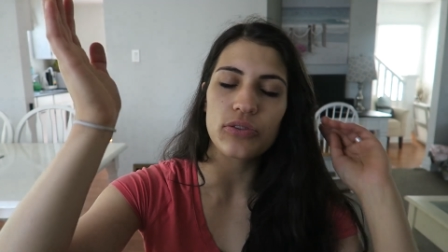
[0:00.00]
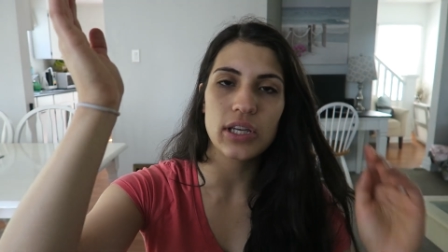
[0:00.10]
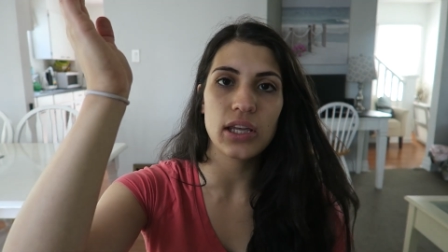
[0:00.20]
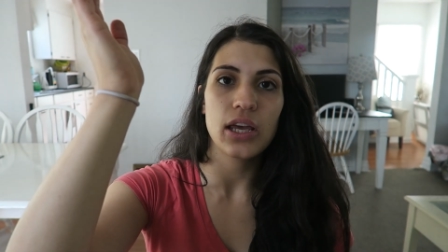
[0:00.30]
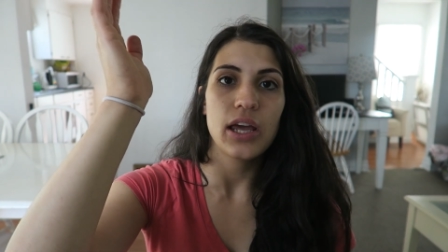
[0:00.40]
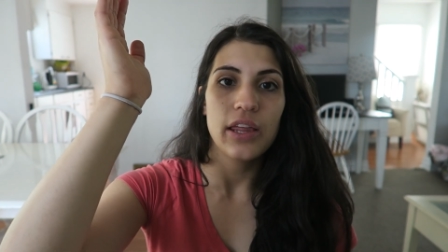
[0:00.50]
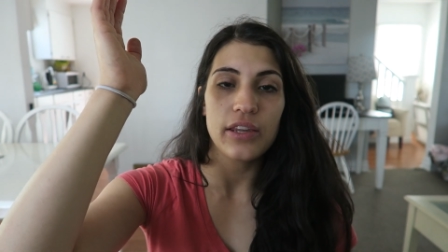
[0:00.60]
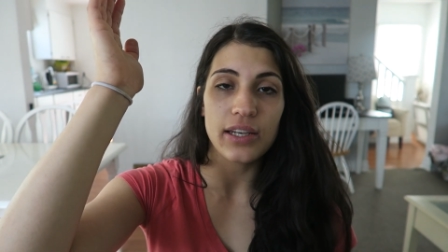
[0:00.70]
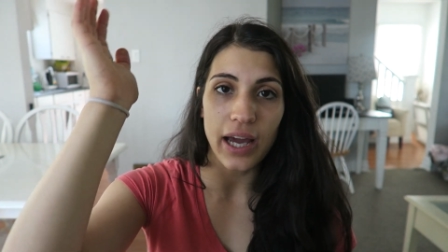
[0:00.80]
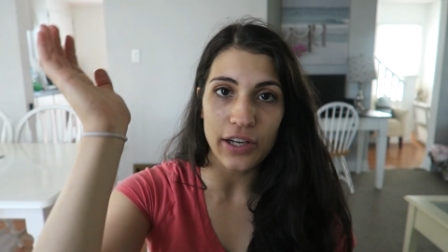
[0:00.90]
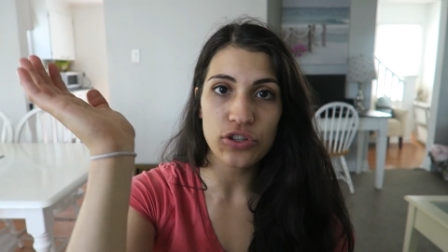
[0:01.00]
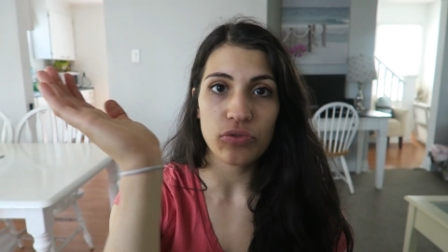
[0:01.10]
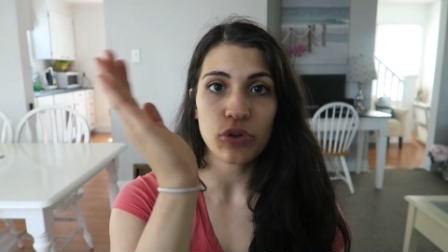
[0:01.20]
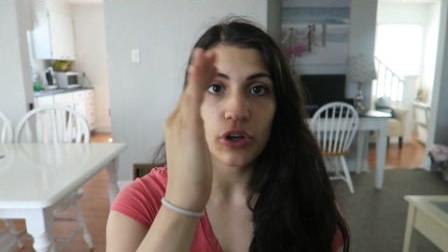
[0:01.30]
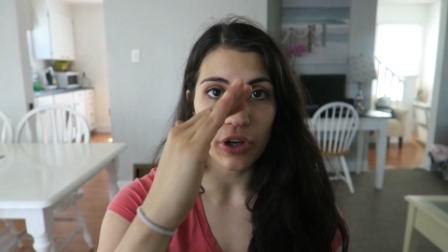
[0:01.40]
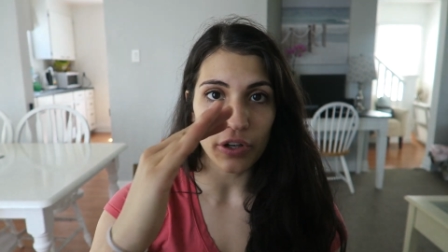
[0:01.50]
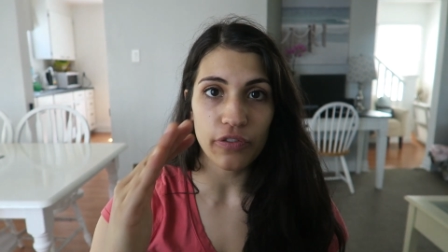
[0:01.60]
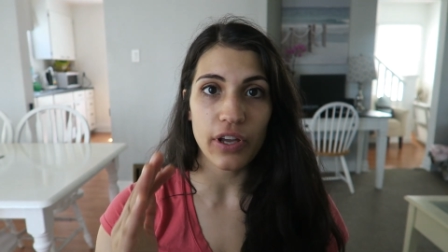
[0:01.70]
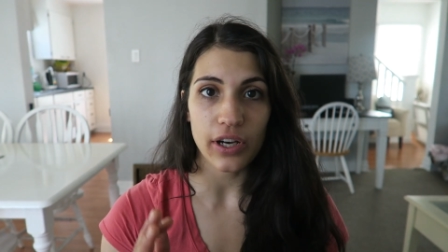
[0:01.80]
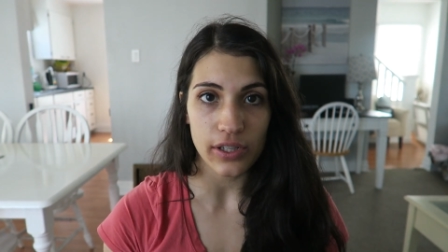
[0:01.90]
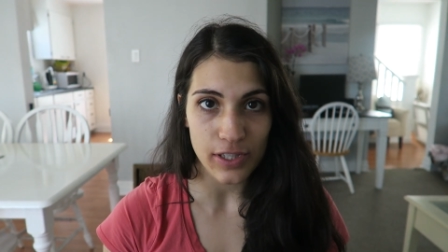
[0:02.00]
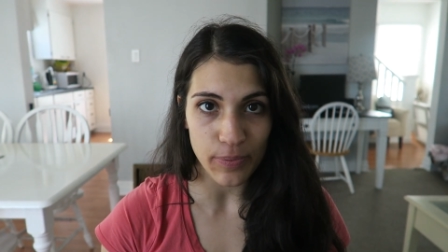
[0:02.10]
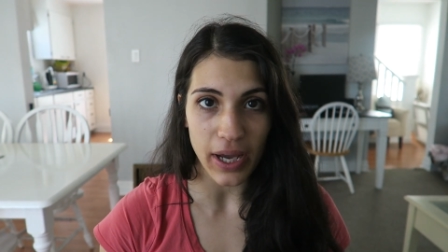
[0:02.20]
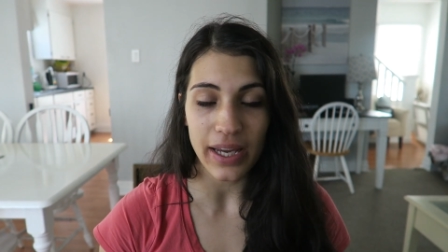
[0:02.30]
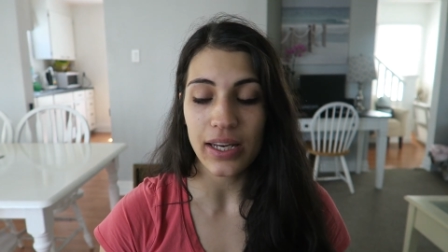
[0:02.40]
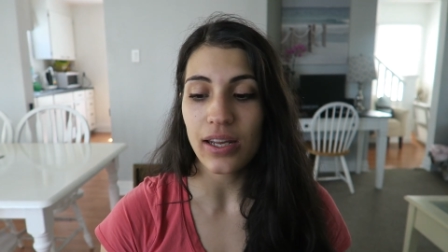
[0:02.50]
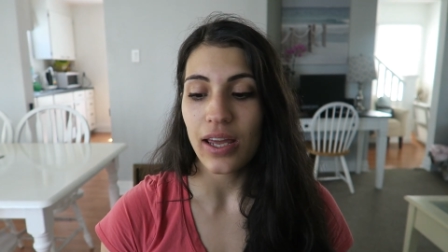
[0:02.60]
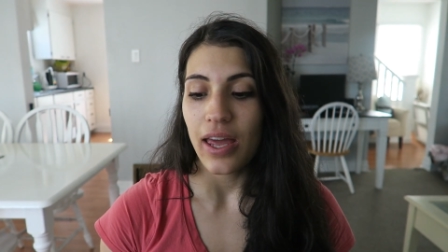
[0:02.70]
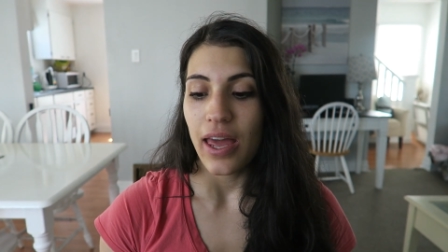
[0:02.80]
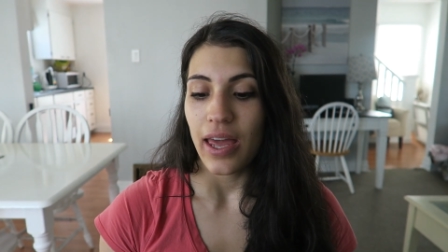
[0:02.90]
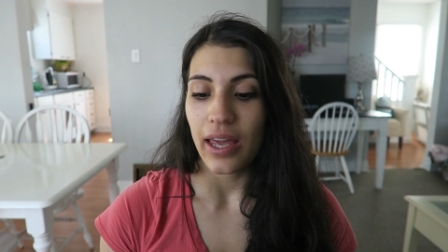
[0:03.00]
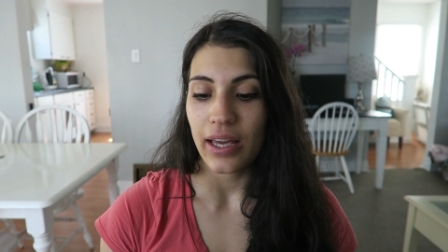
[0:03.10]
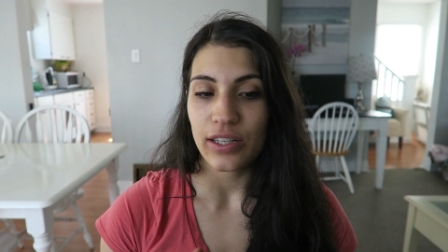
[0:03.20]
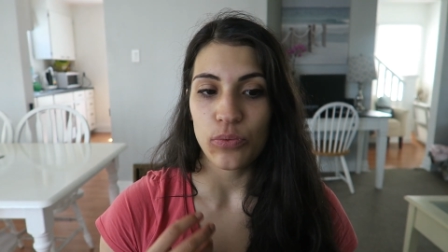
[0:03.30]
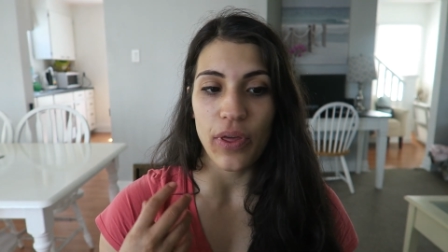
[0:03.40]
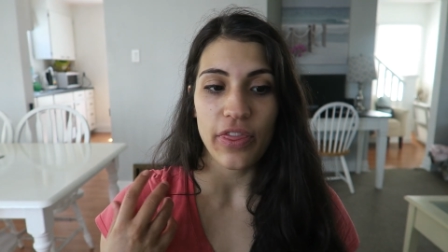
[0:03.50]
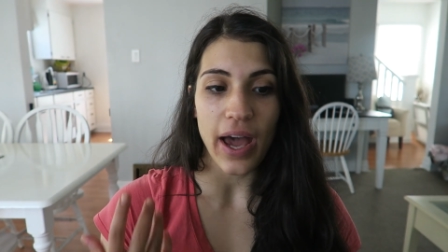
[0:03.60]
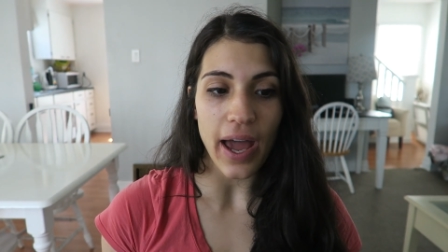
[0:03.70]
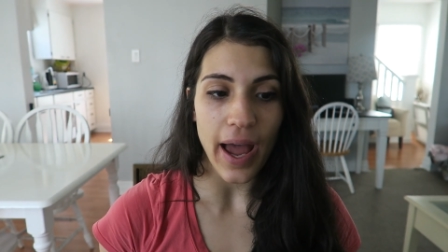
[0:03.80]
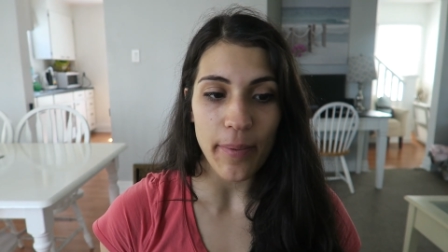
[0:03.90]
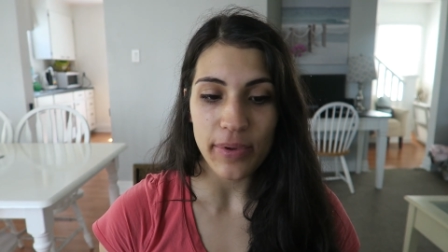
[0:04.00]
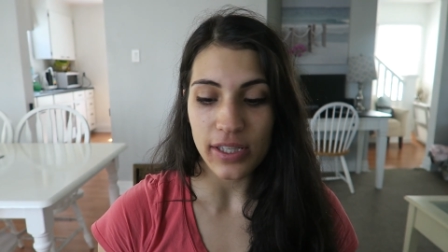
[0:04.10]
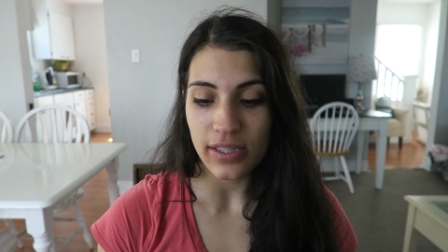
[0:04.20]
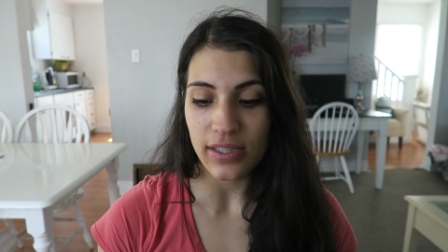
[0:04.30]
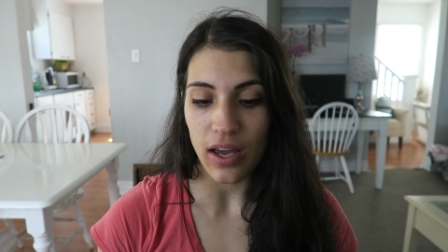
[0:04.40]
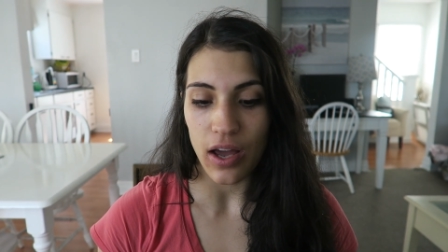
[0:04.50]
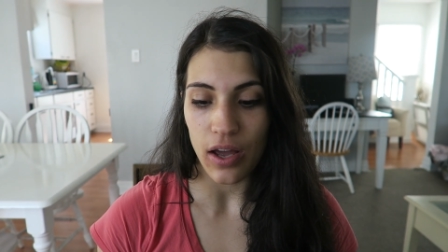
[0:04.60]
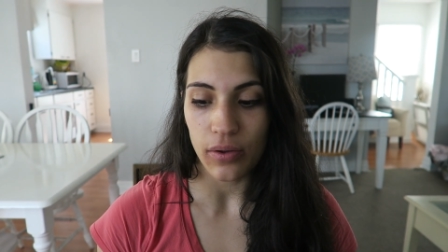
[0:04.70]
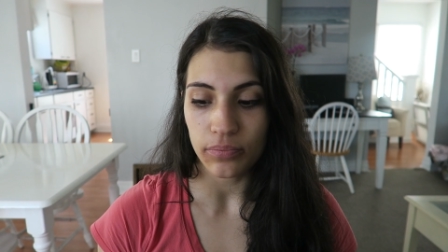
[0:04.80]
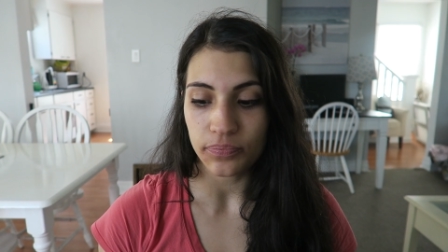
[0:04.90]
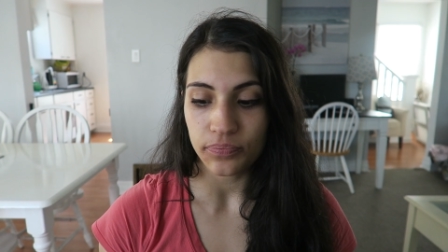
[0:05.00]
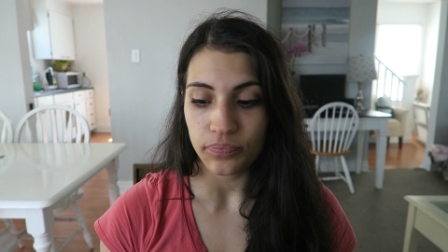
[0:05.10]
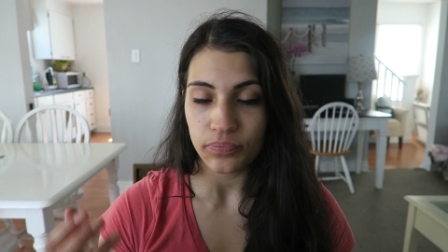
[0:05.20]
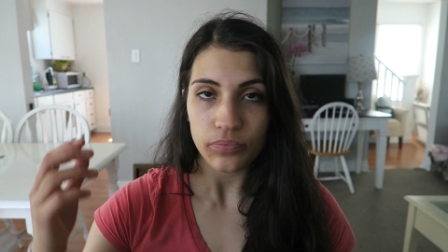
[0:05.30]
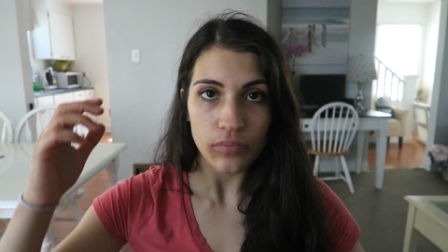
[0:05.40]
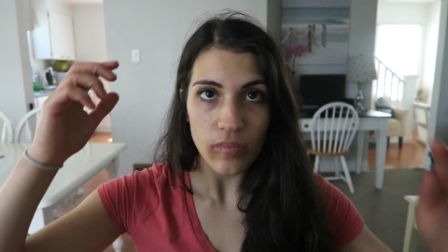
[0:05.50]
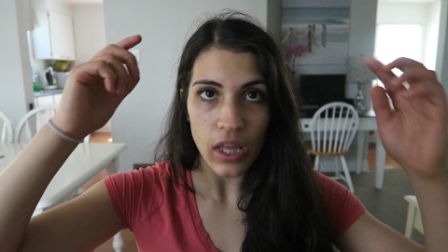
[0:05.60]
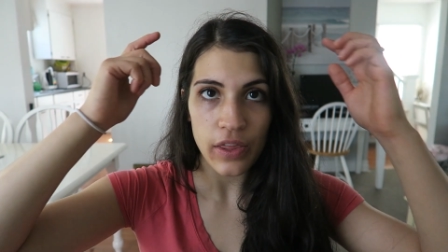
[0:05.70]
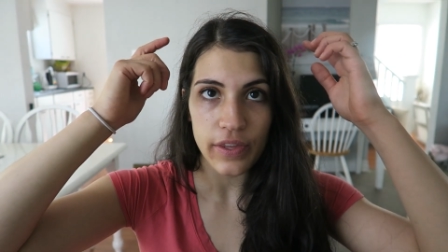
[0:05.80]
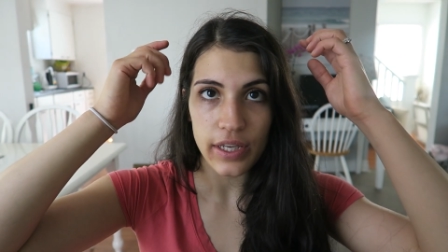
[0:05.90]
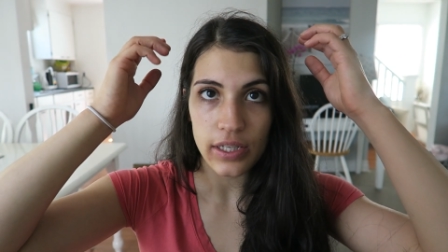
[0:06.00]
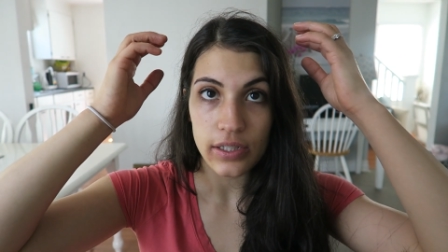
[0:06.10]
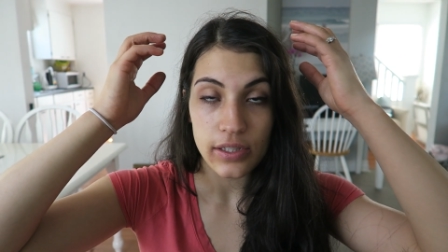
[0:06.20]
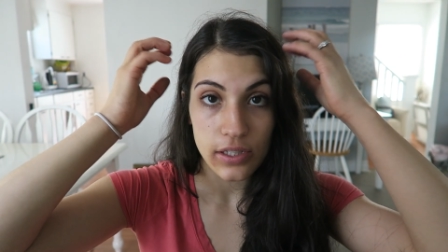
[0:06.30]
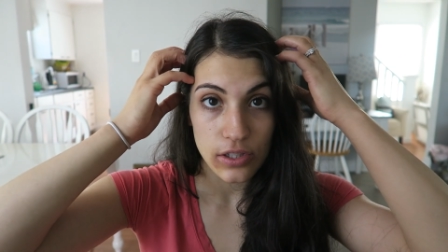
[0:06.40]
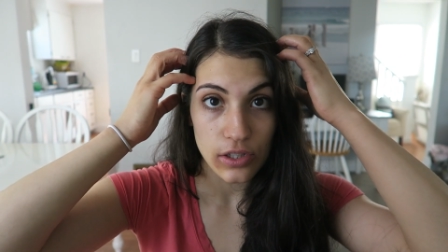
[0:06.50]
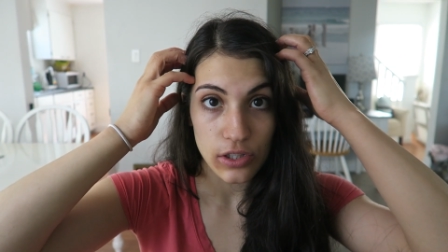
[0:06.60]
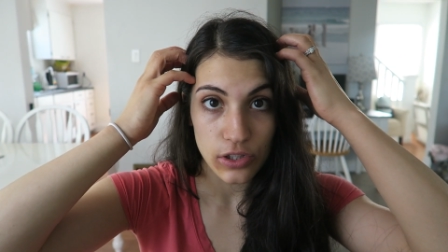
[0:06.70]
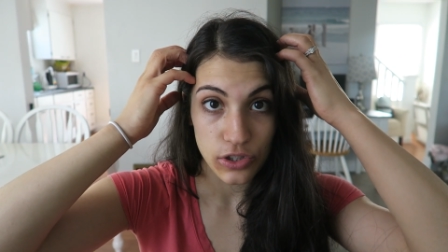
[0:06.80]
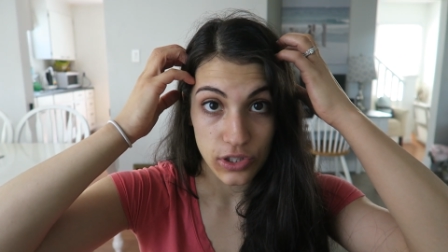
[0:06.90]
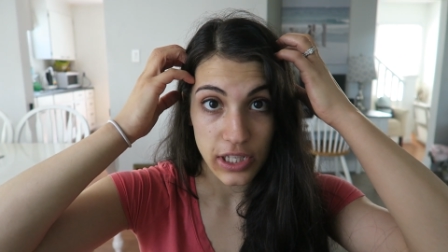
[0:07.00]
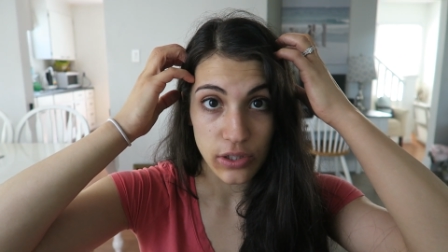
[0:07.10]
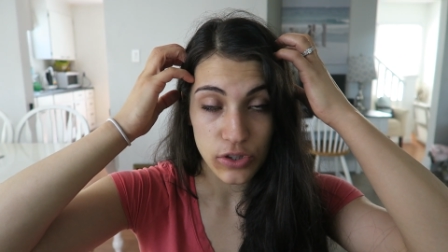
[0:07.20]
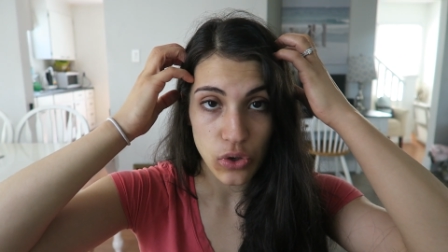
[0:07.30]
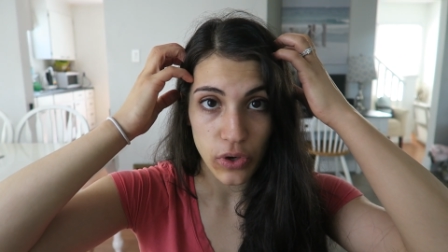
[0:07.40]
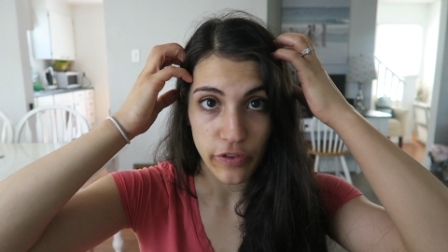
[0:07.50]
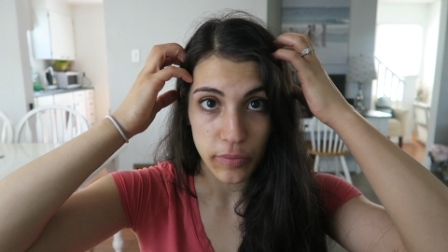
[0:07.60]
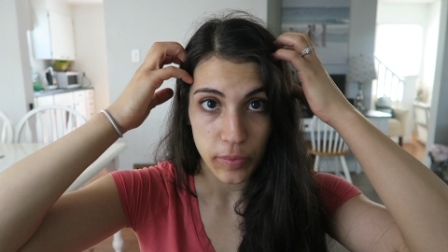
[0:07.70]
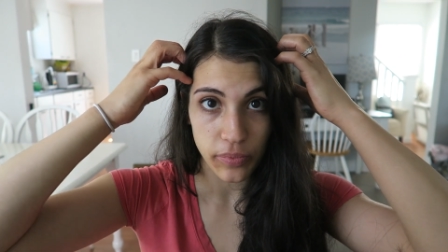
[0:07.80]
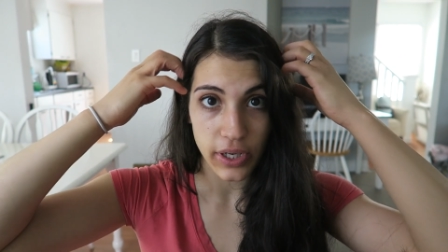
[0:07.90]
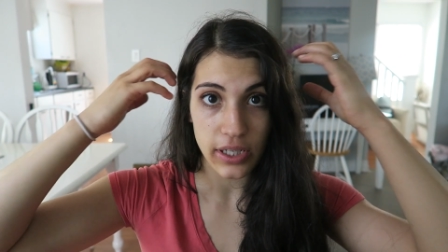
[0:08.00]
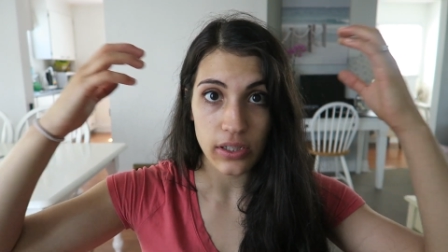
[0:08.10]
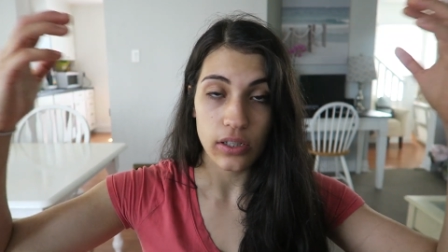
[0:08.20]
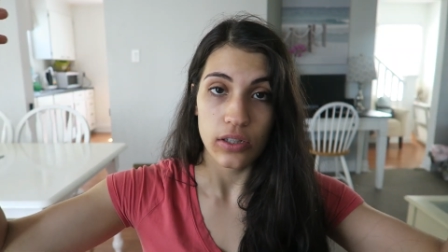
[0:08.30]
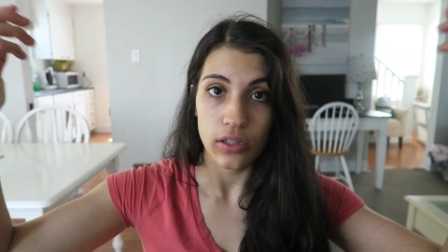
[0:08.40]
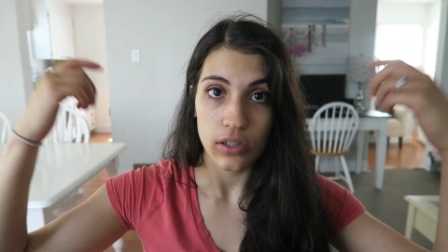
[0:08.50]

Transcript: losing the natural curve in our spine, and when that happens, um, the signals going from your brain